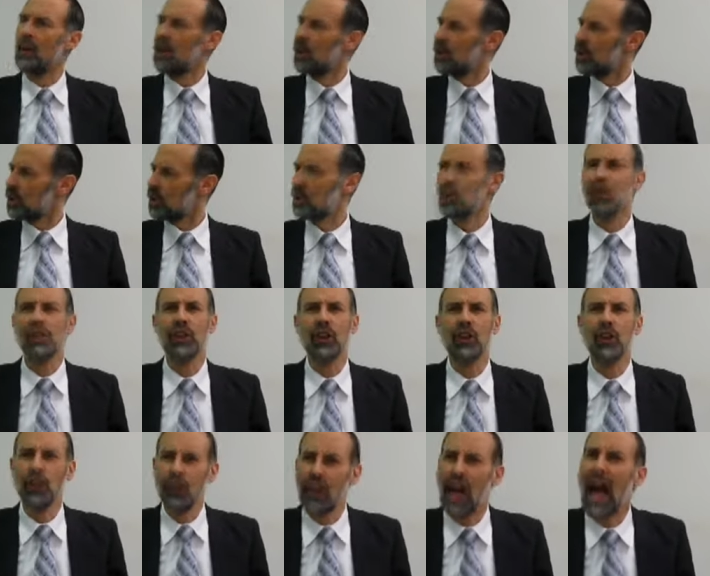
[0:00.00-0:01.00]
Yeshua's a
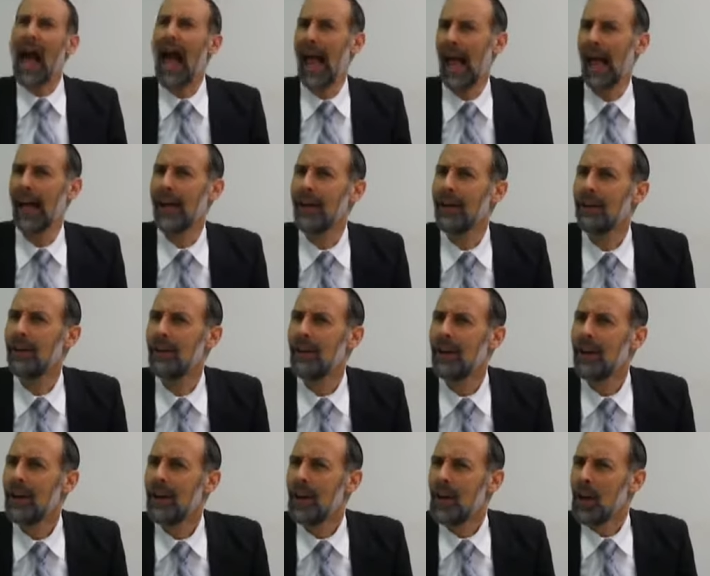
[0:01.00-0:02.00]
good guy,
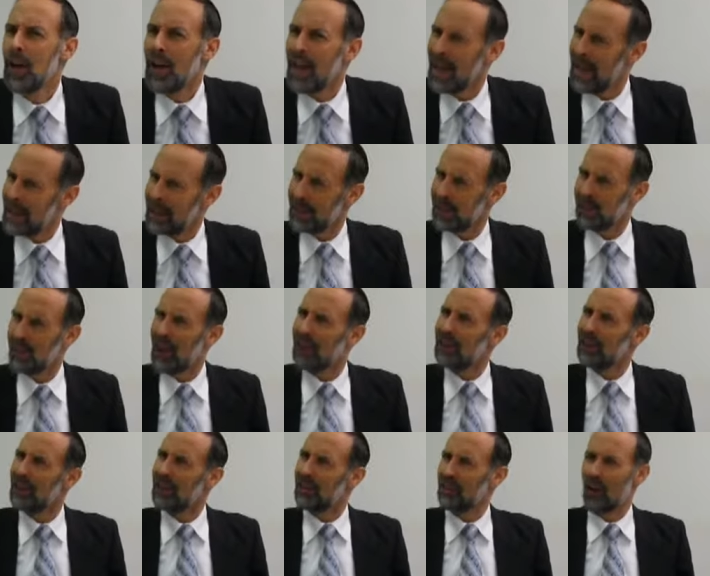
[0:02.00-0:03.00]
and he's
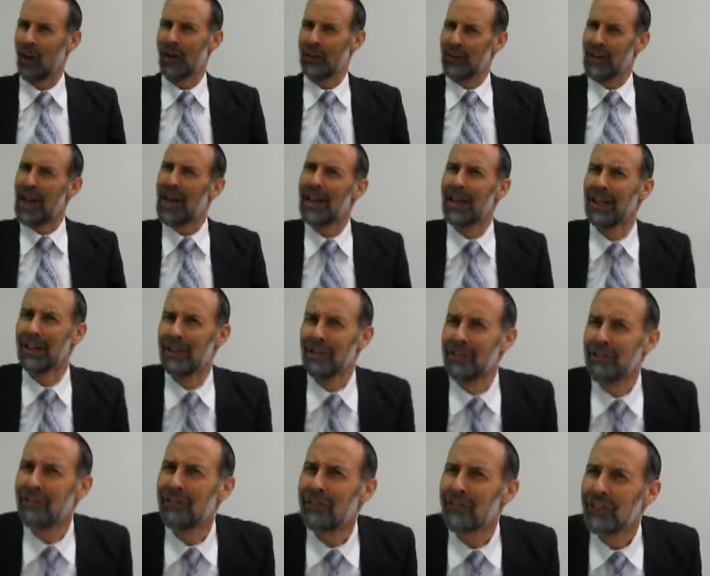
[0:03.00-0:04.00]
very authoritative.
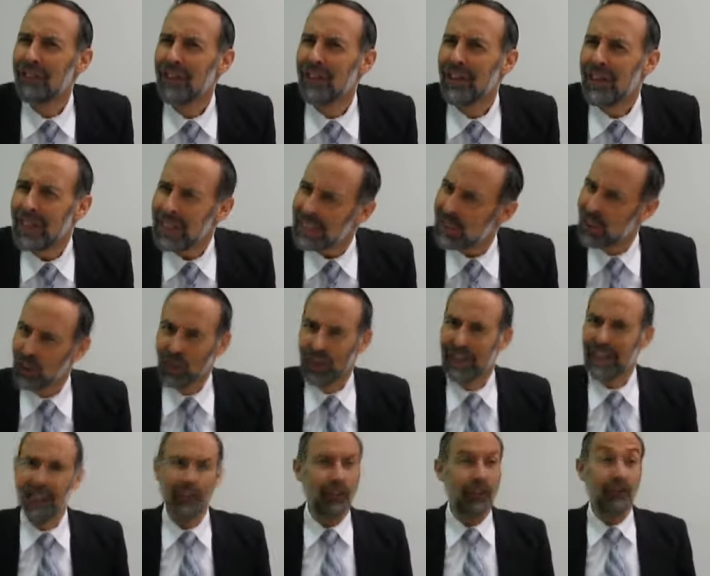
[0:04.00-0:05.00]
He's the
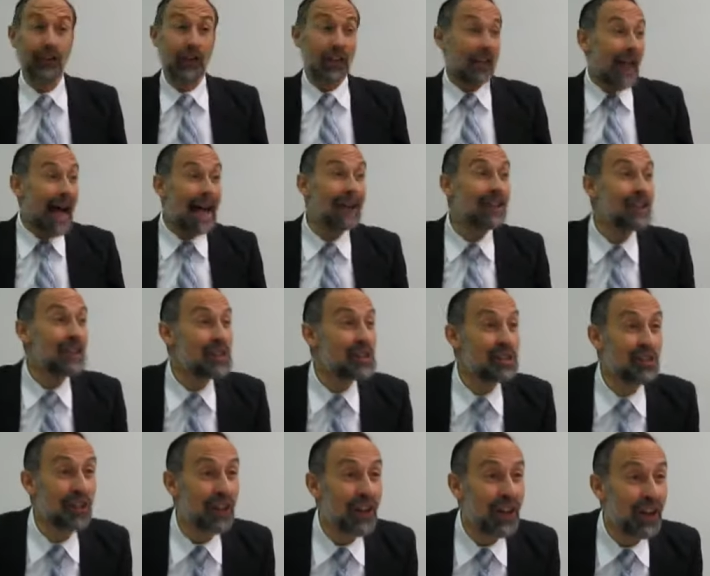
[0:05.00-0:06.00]
leader of Klal
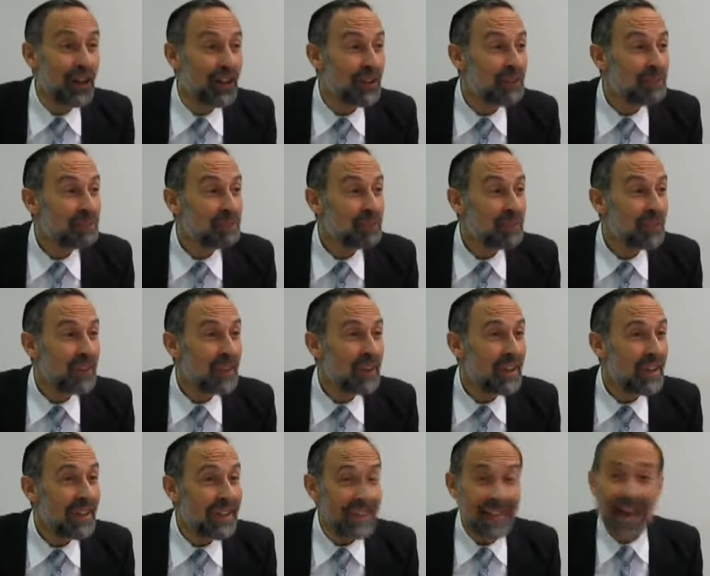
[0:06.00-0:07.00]
Yisrael.
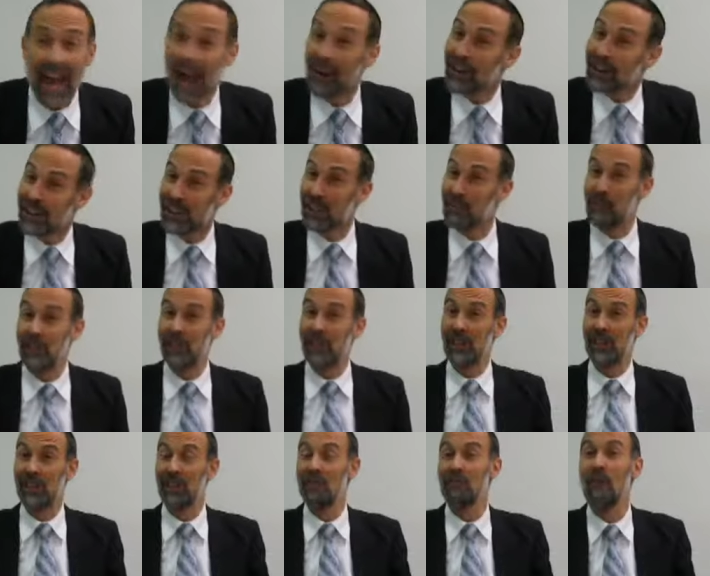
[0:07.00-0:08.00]
He inherits the
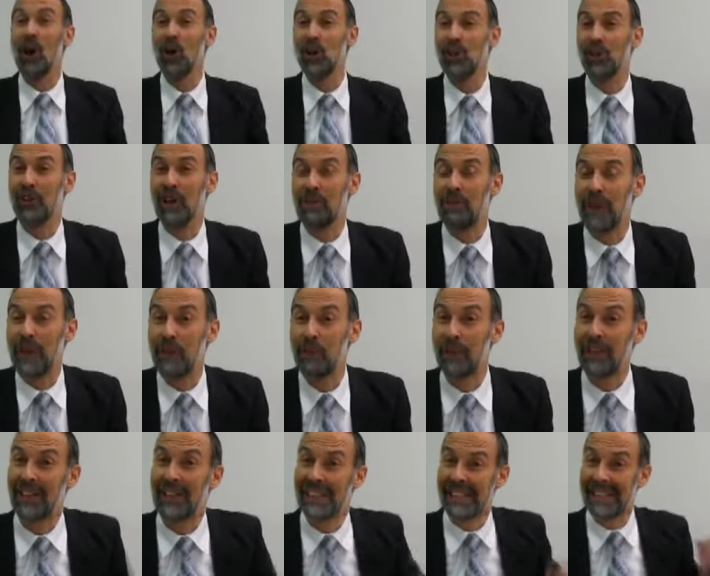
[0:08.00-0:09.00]
position of Moshe Rabbeinu,
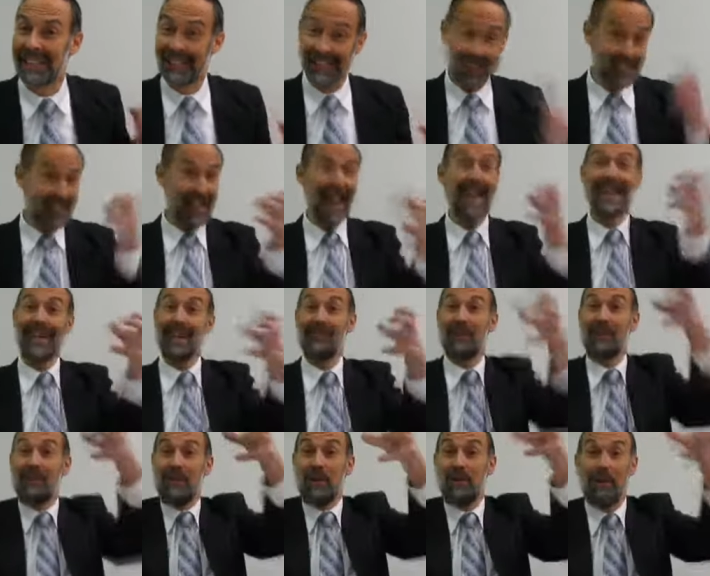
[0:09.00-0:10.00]
but does, does that give
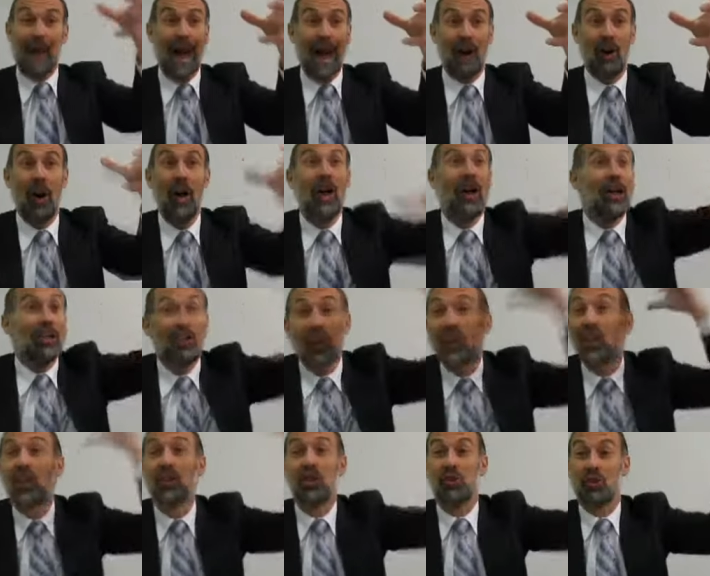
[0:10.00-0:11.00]
him the power to
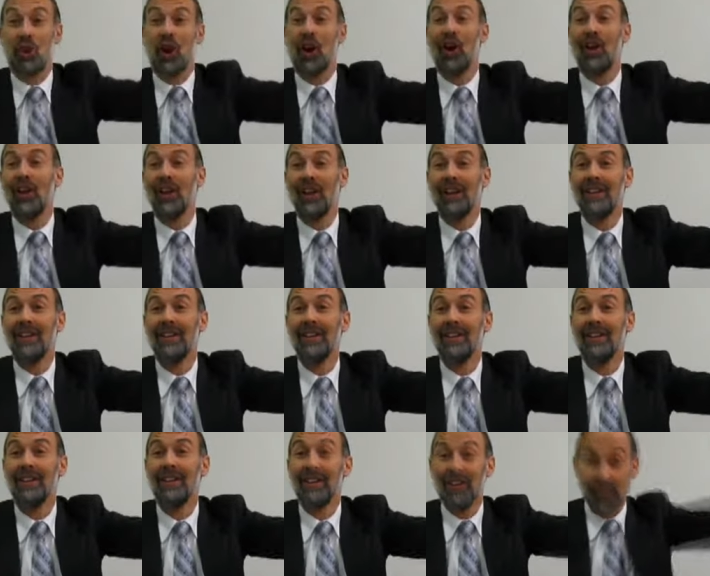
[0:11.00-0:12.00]
control
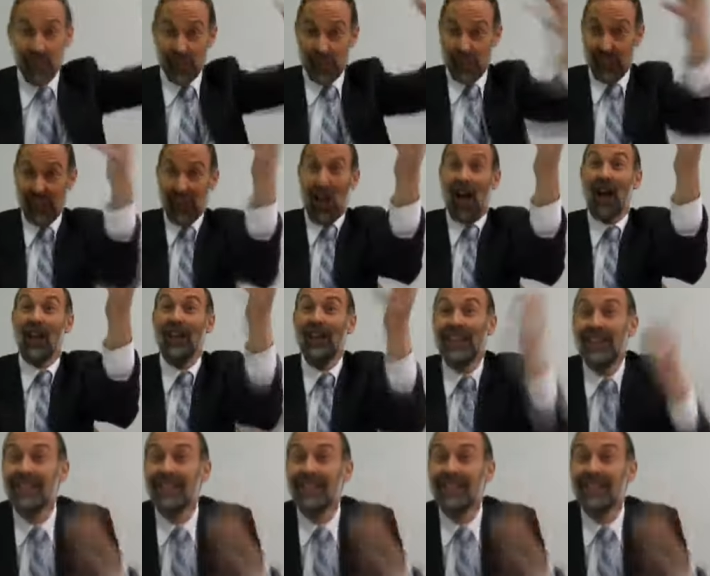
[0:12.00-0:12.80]
the sun?